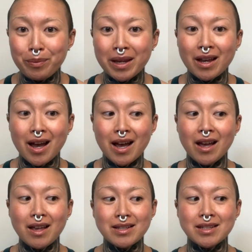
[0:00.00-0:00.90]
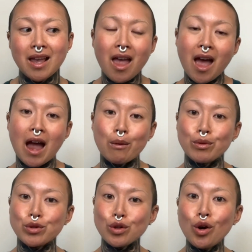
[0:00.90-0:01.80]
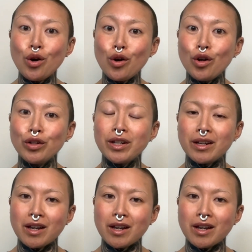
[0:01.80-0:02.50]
because I was told